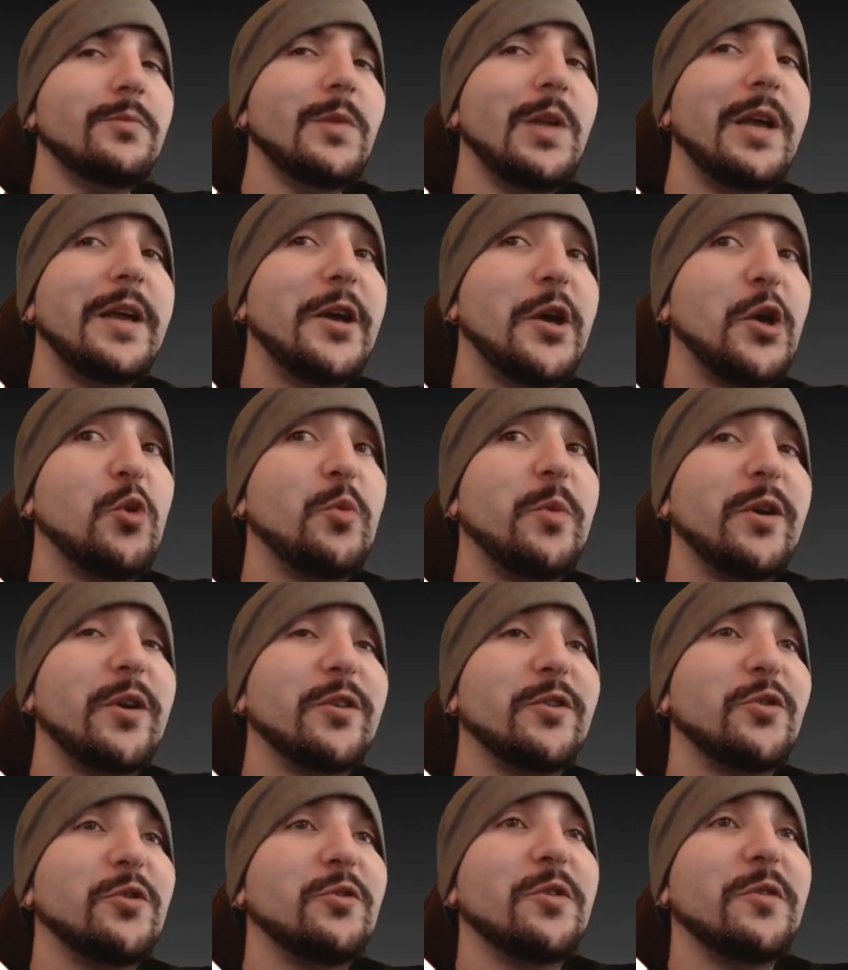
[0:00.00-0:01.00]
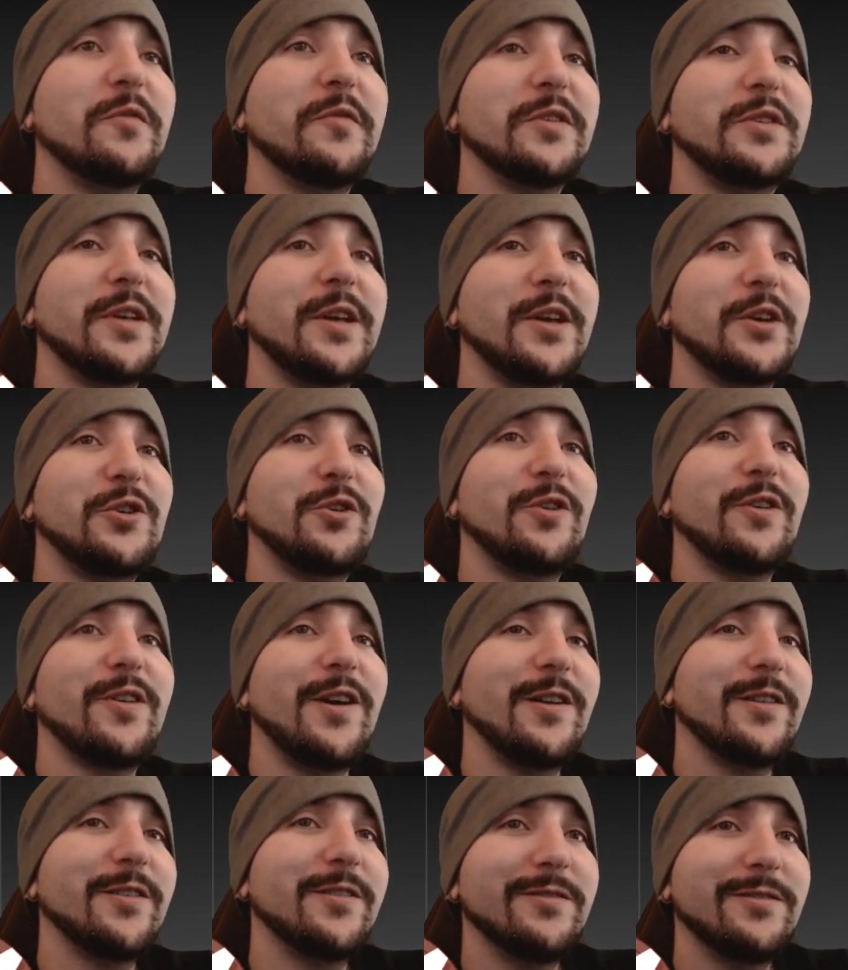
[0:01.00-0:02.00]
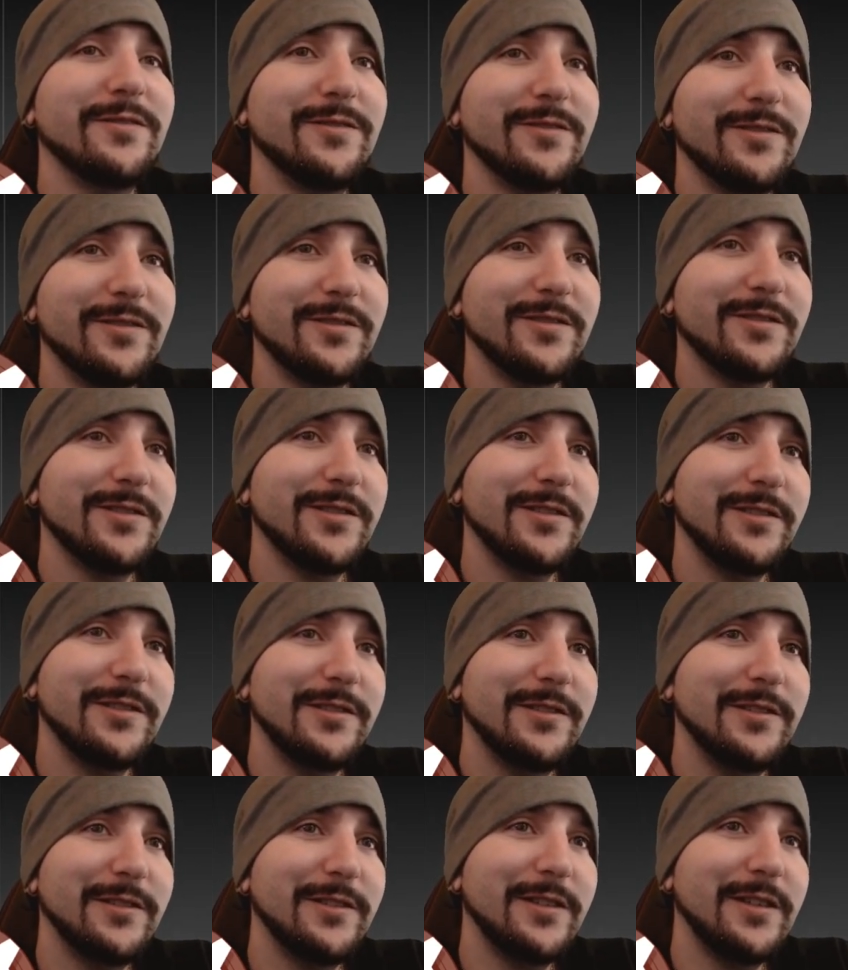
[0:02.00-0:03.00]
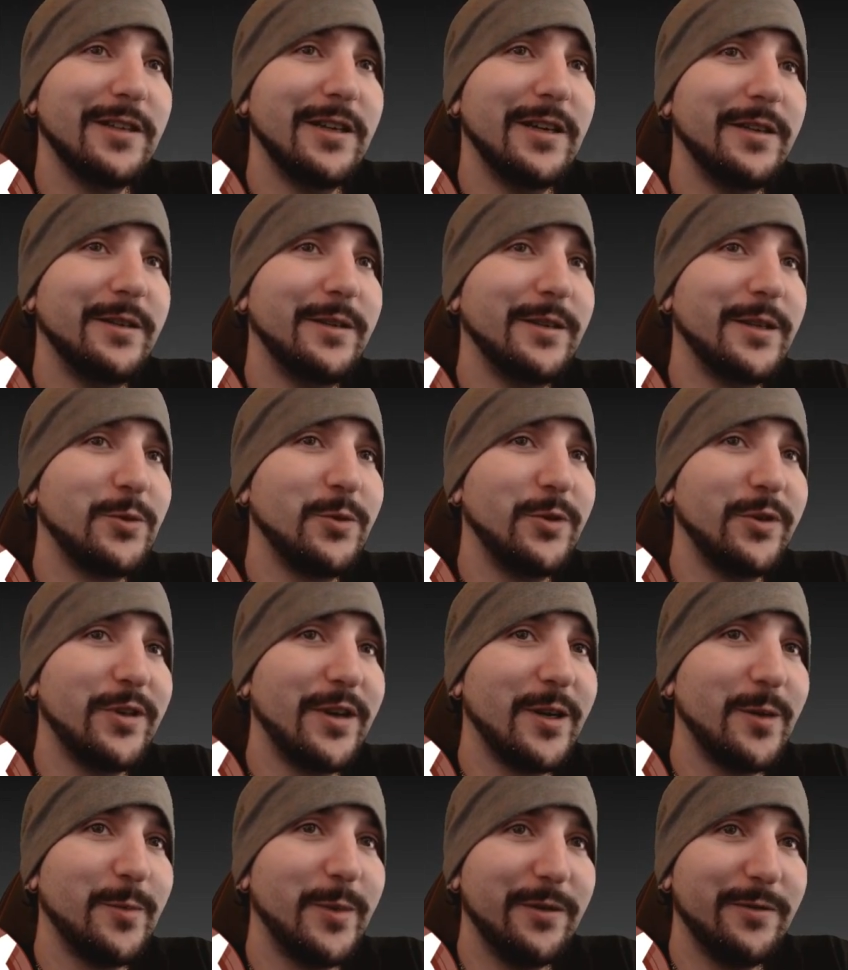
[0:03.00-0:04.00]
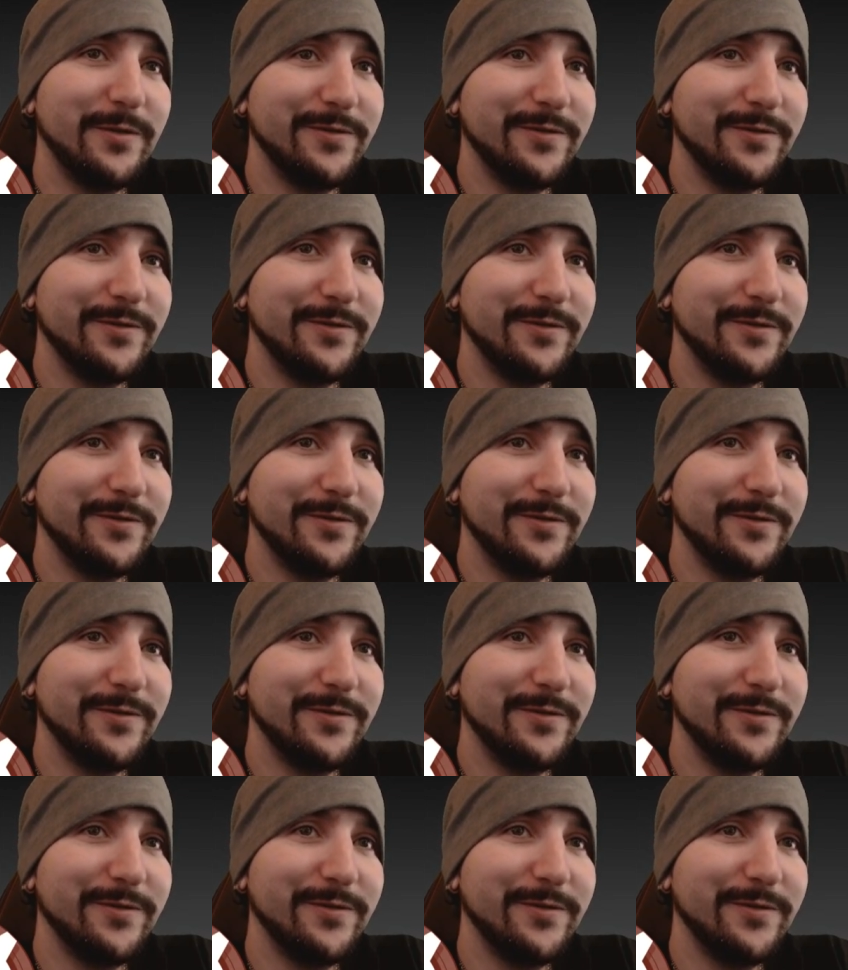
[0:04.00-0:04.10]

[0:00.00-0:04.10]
It'll be good to do an investigation on Colin. I think that's what you're talking about.